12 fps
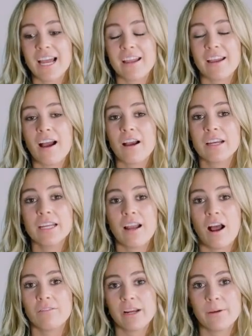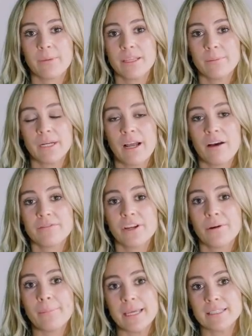I cannot recommend them enough.
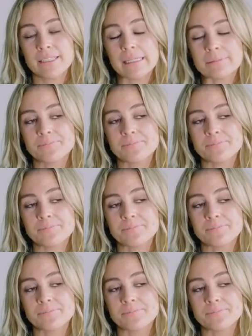They're amazing.